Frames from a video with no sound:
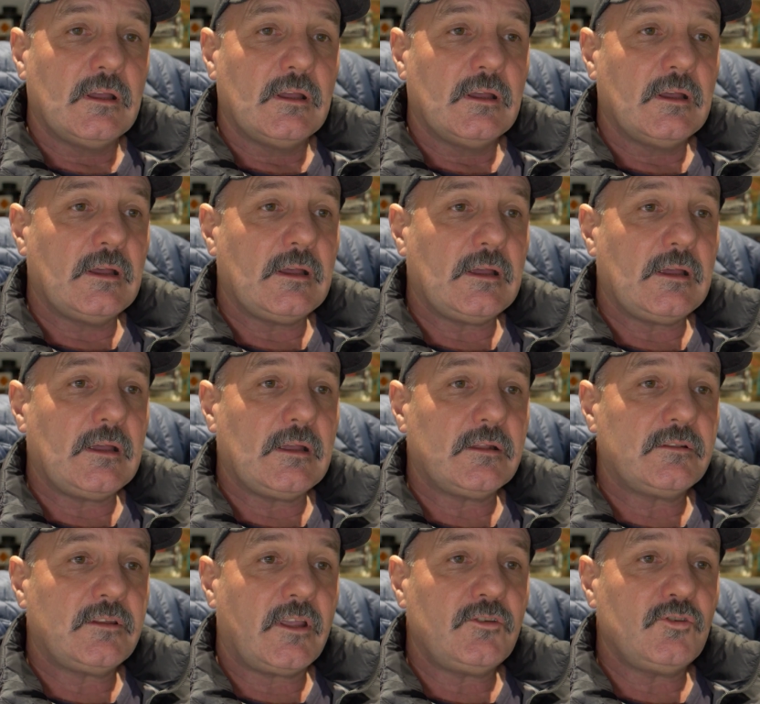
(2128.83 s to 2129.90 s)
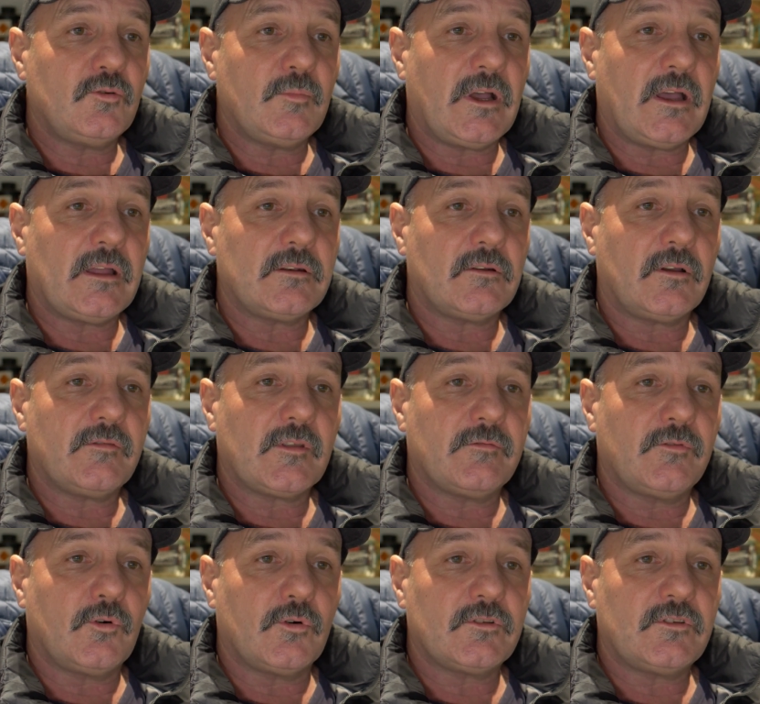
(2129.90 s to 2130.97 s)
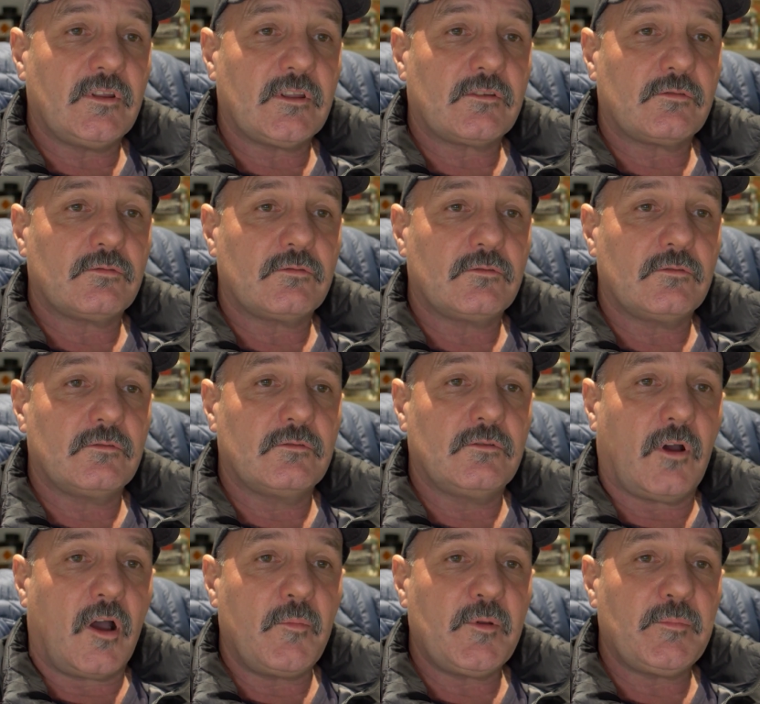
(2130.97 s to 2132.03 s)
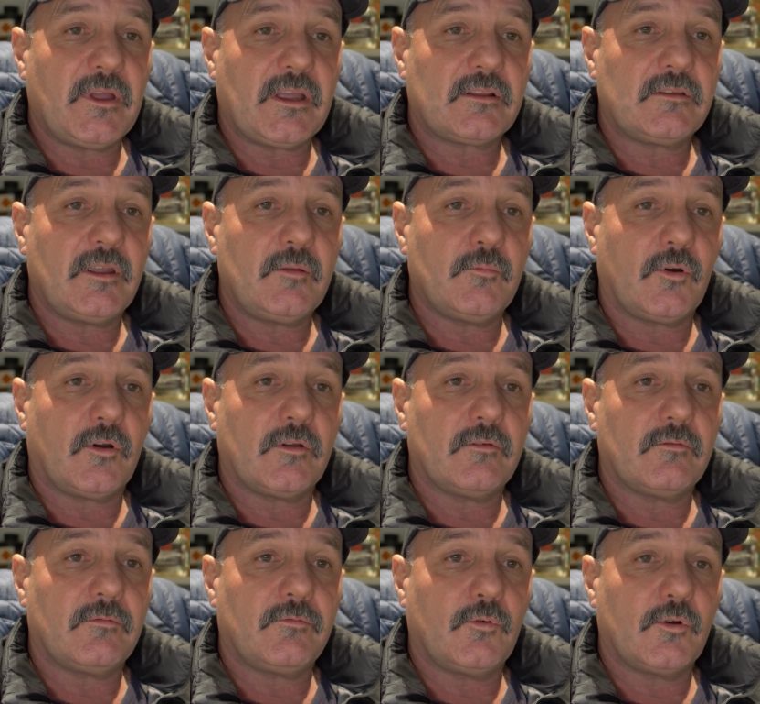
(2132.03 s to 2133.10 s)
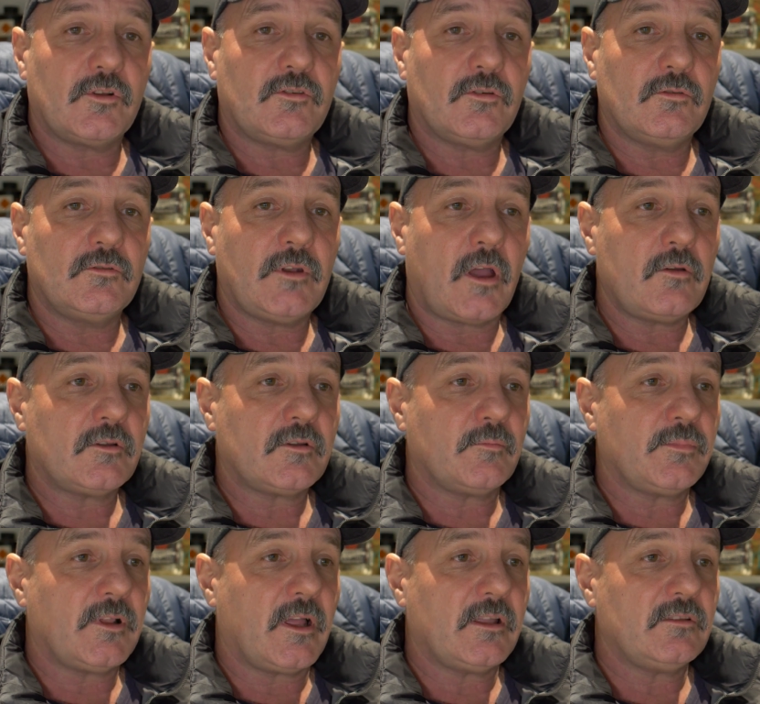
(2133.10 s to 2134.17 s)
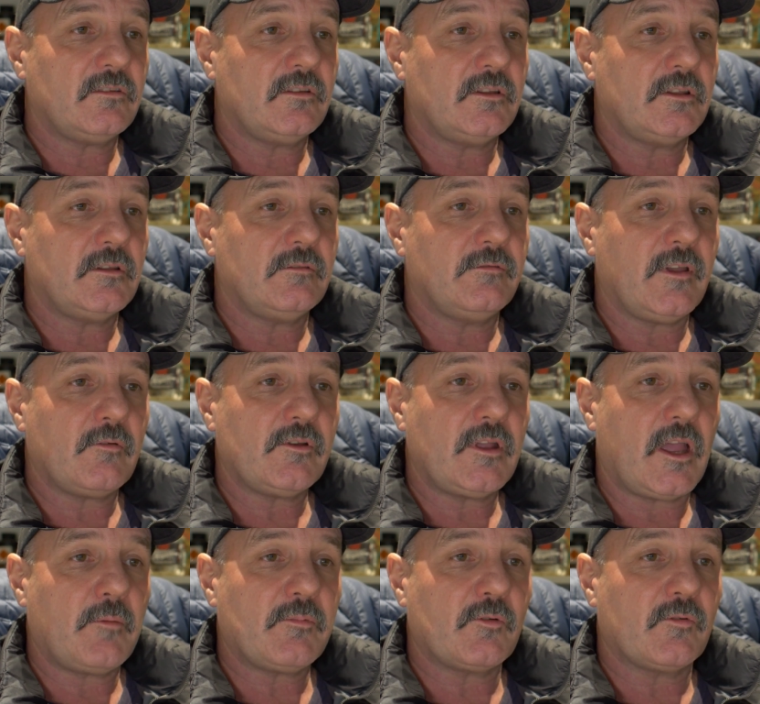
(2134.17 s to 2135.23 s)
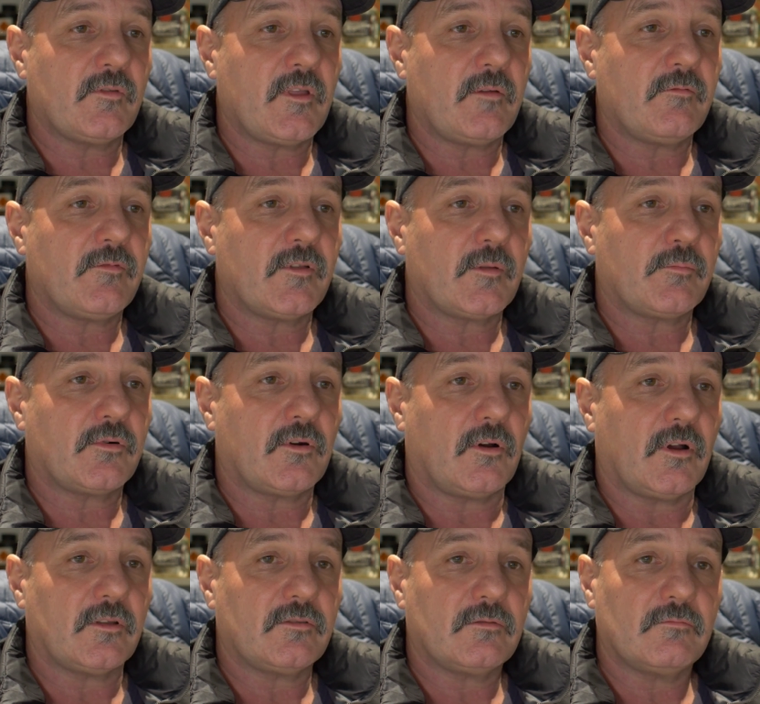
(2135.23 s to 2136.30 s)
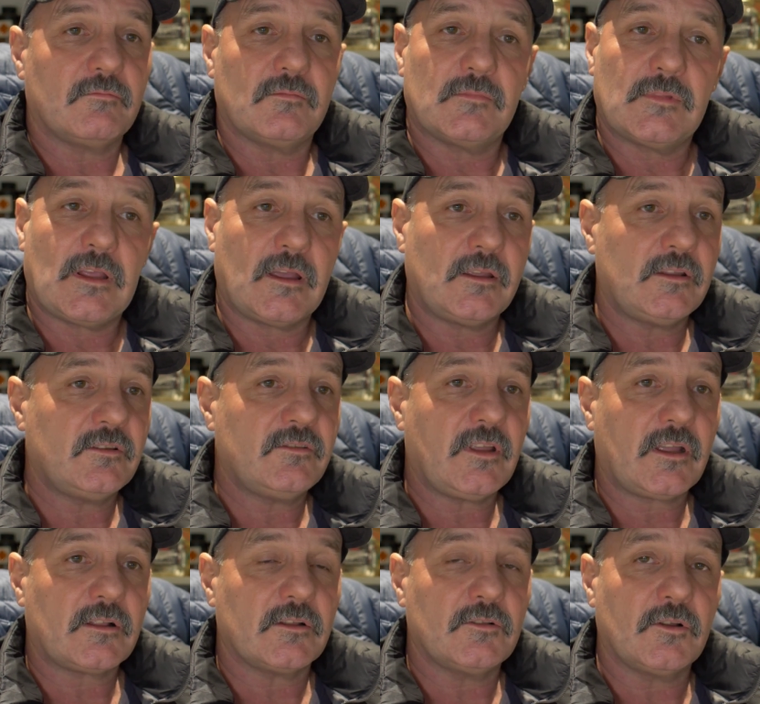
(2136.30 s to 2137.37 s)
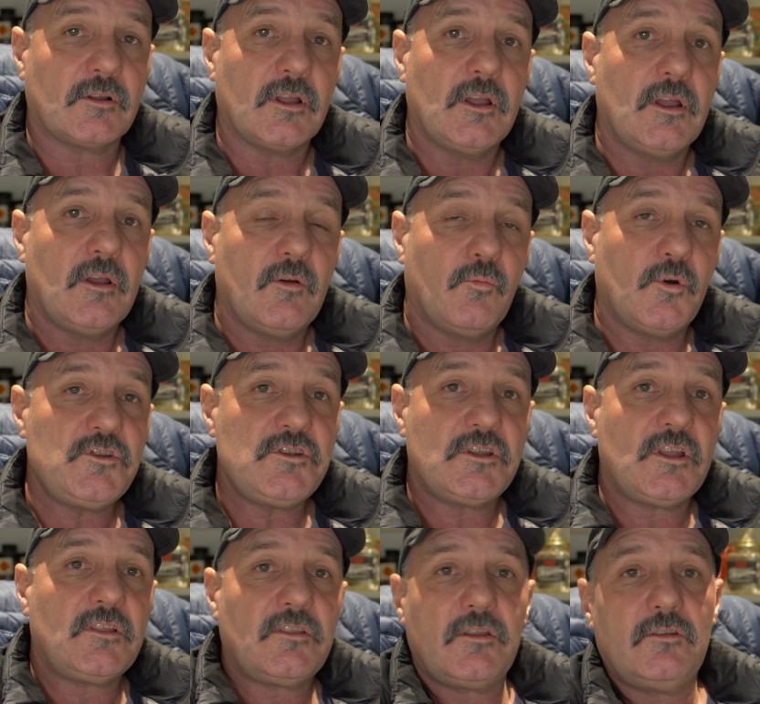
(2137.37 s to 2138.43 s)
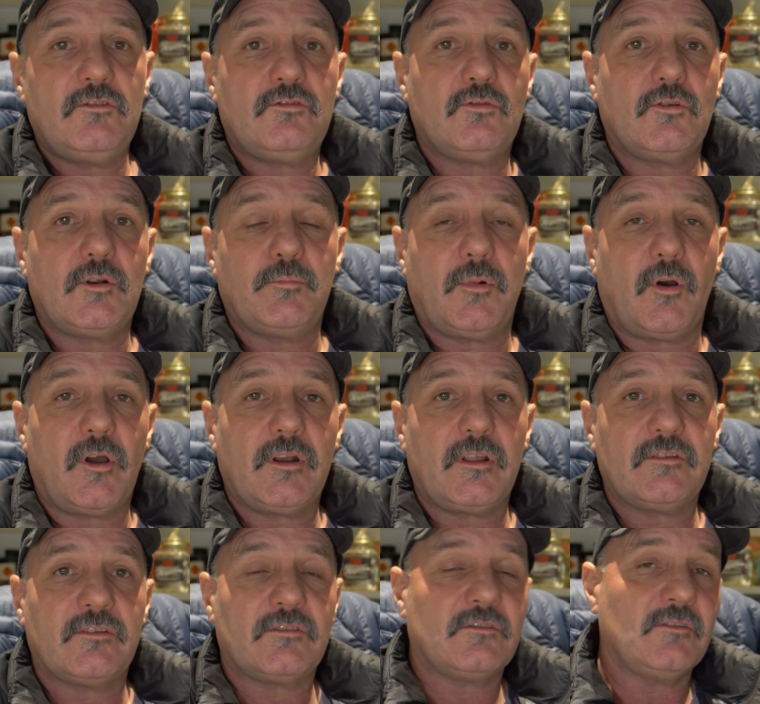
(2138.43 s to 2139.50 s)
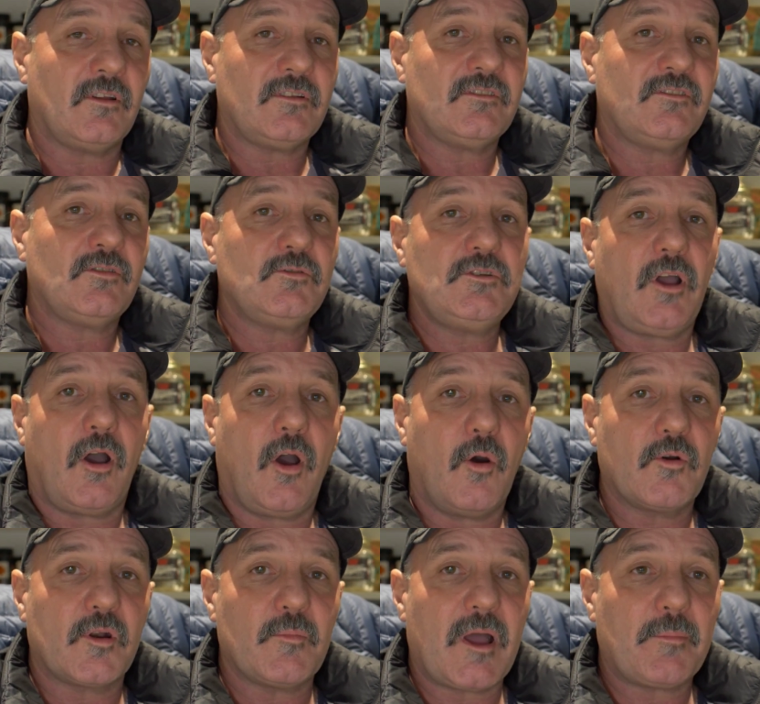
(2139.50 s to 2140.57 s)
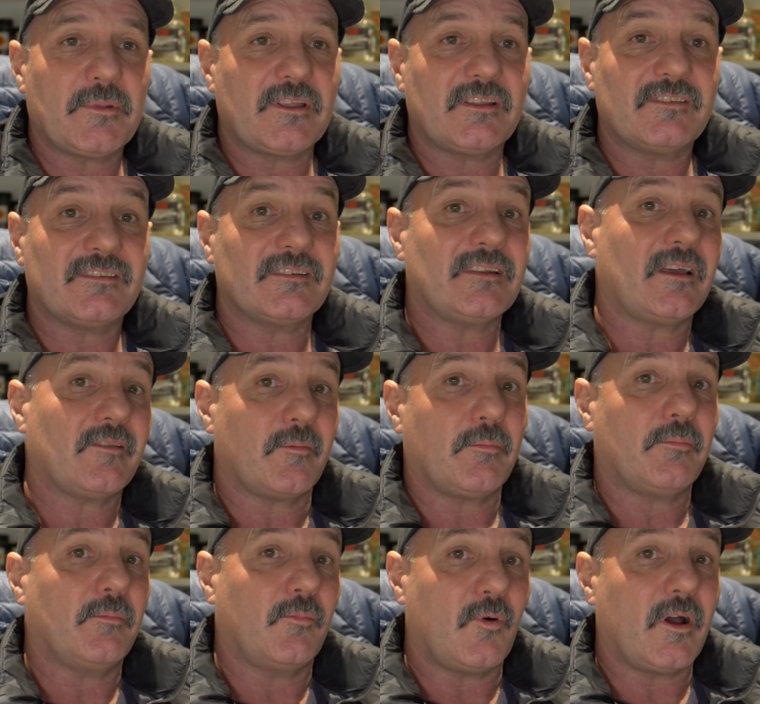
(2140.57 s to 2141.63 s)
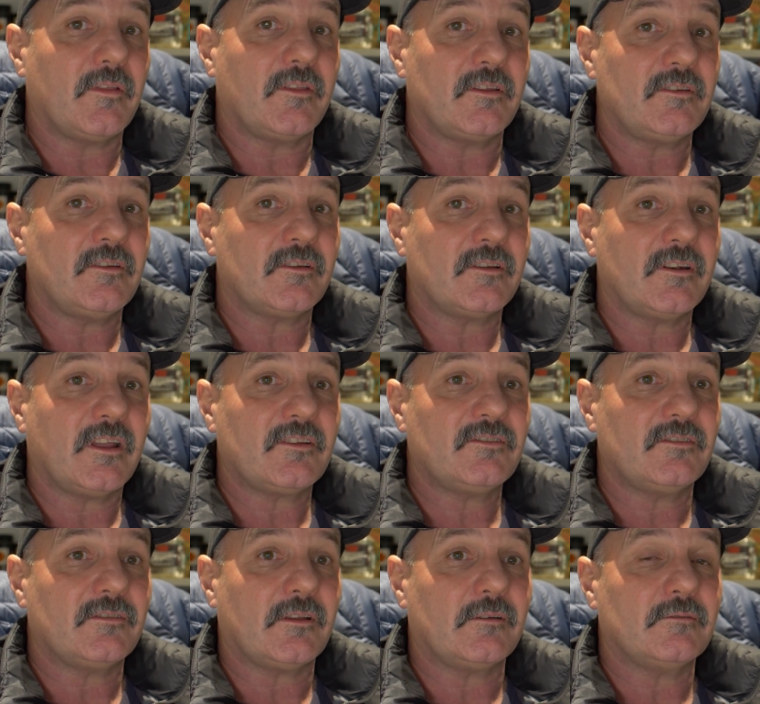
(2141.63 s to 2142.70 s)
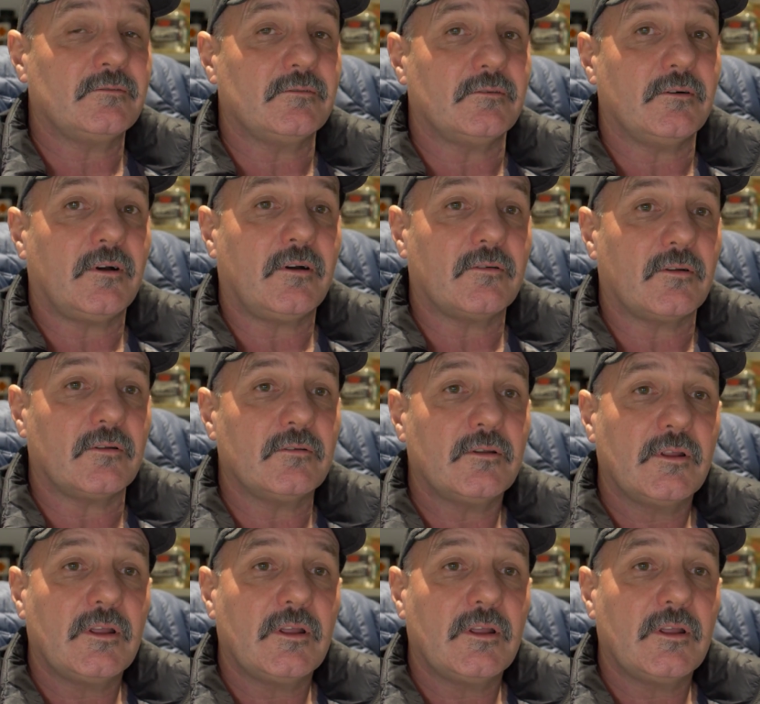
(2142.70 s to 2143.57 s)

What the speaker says: Daniel Martin, I have the Vortex Diamondback 10x42. No complaints here. Very happy with them for the price. No, exactly. Look, when you get these sort of binos, it's not until you hold them up against another one that you can actually say, oh, hold on.